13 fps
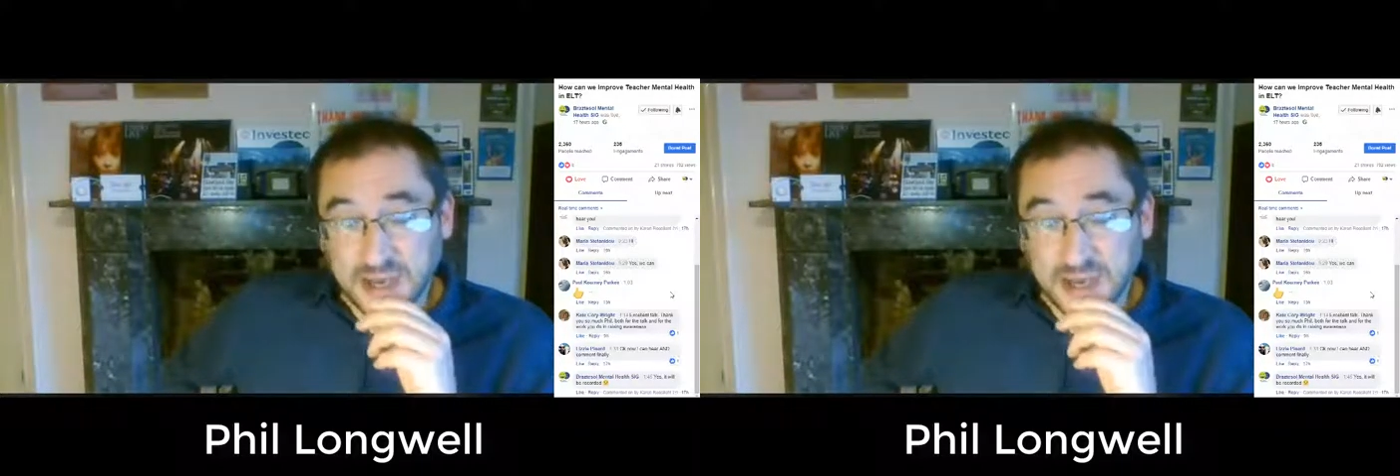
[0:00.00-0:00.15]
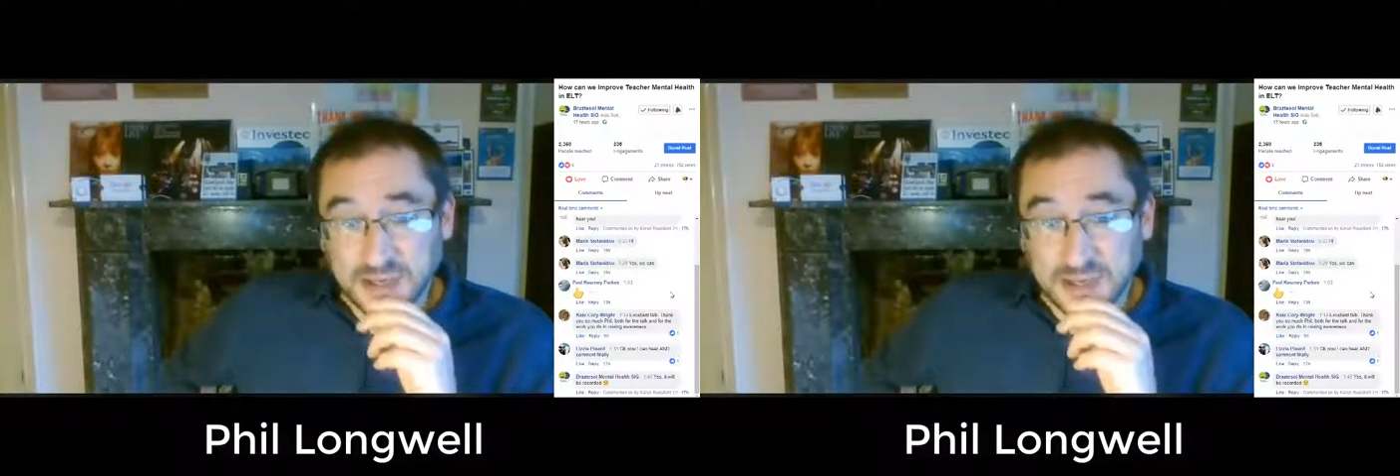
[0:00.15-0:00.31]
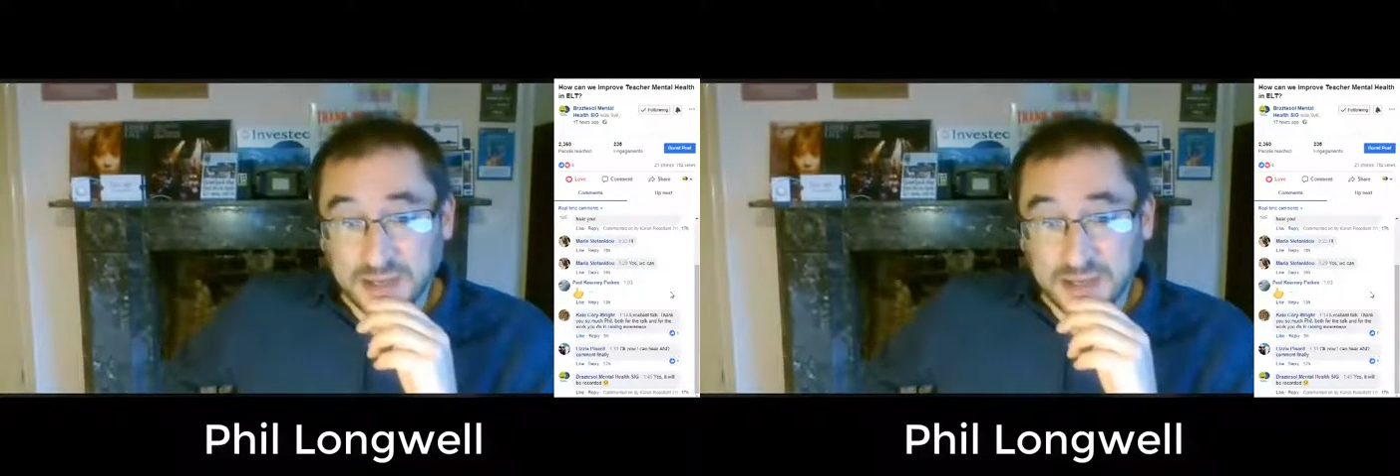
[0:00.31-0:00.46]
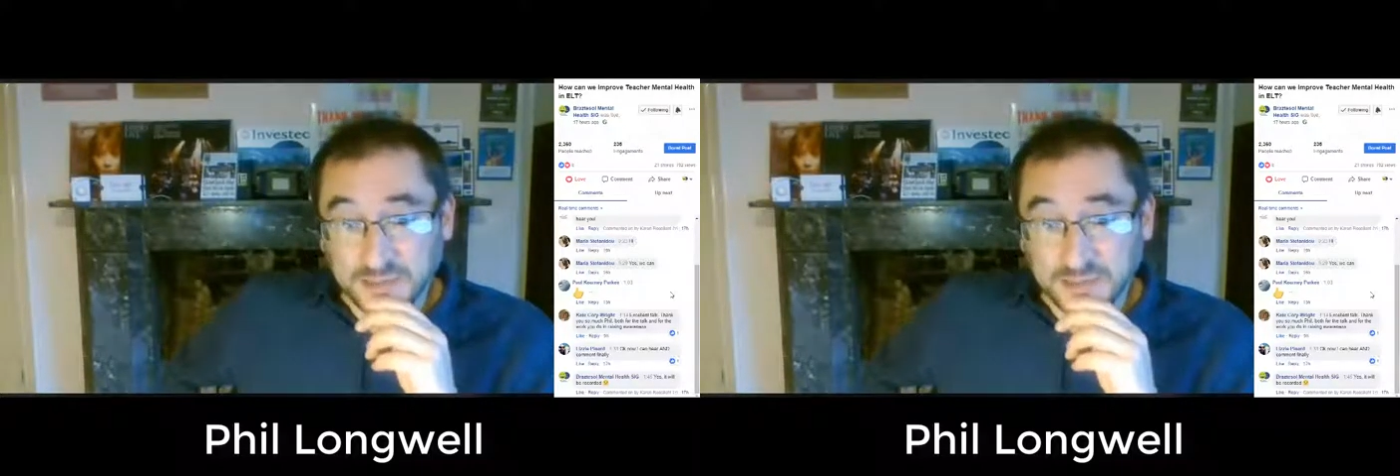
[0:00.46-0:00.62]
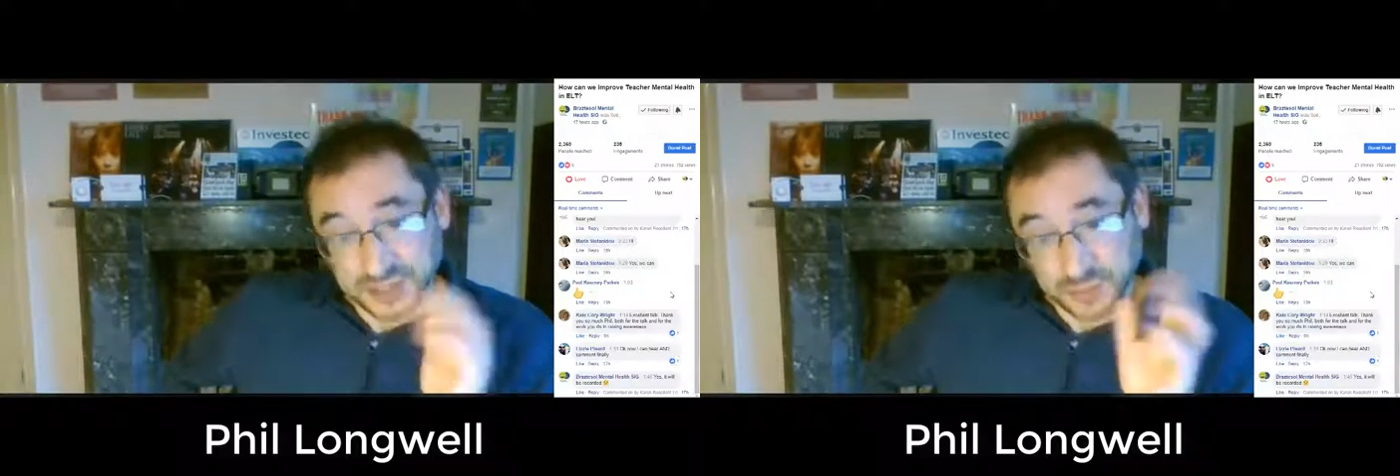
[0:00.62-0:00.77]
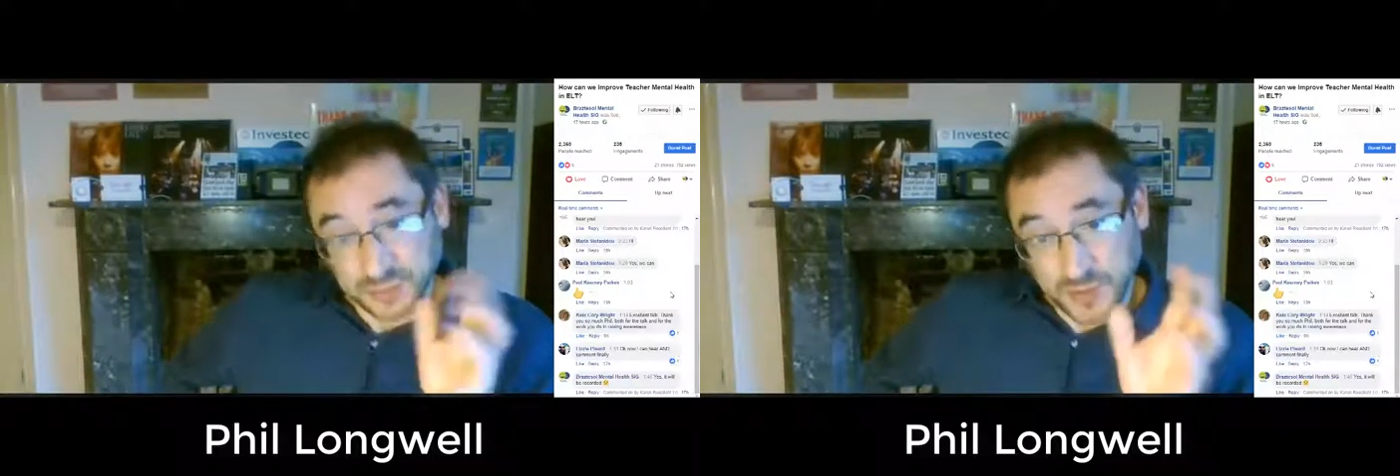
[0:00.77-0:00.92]
This
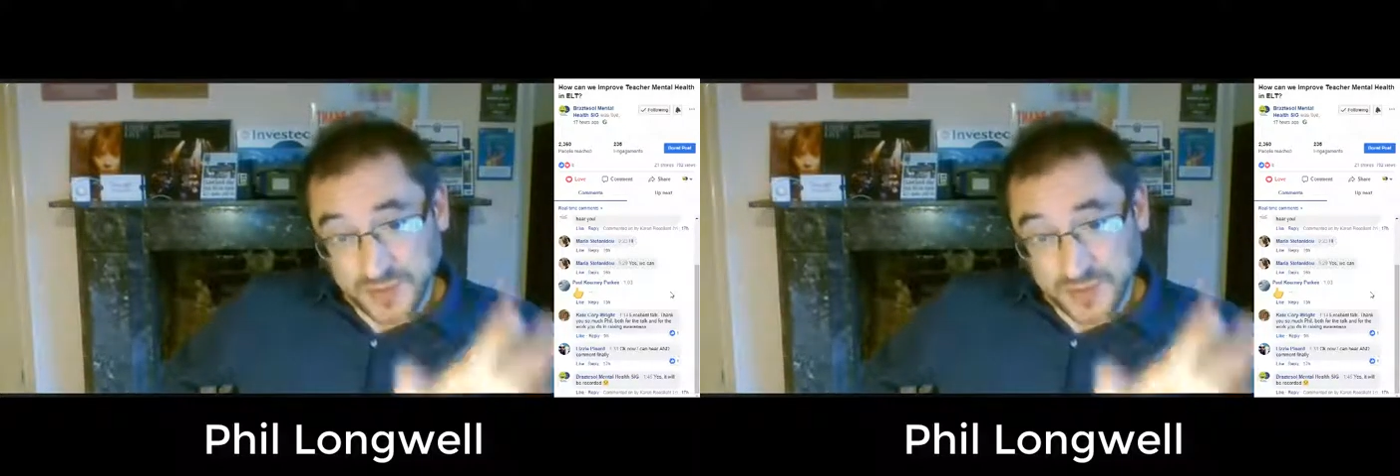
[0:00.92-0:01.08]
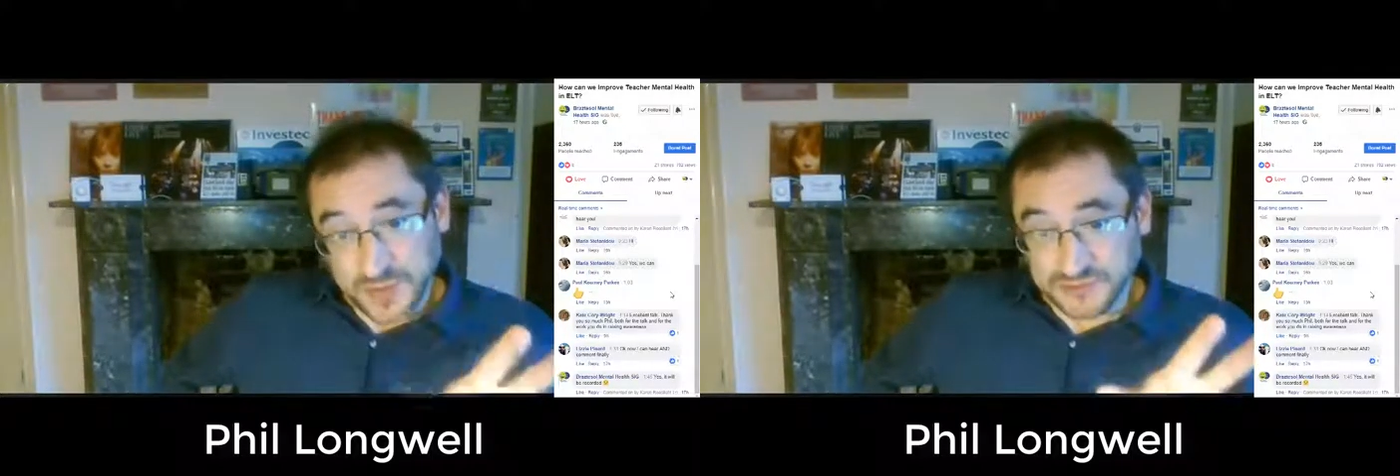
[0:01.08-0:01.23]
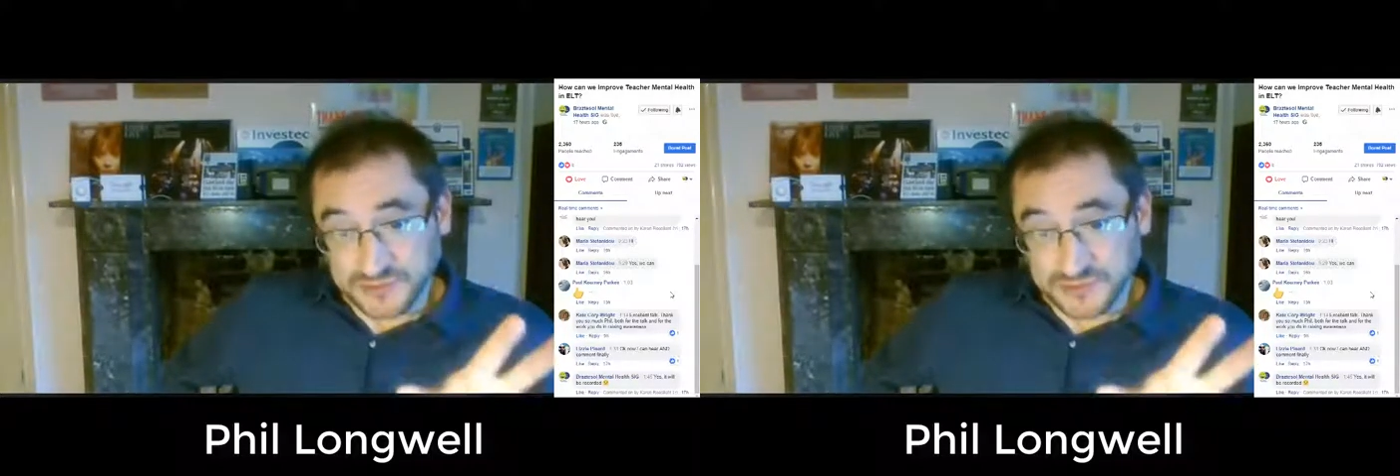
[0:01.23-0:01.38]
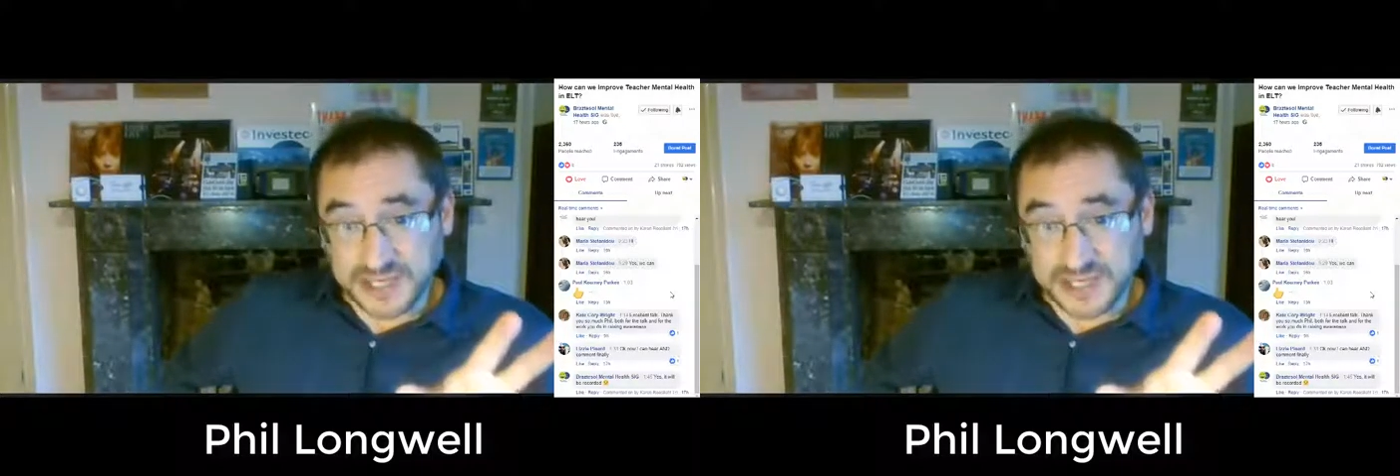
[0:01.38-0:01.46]
webinar was originally going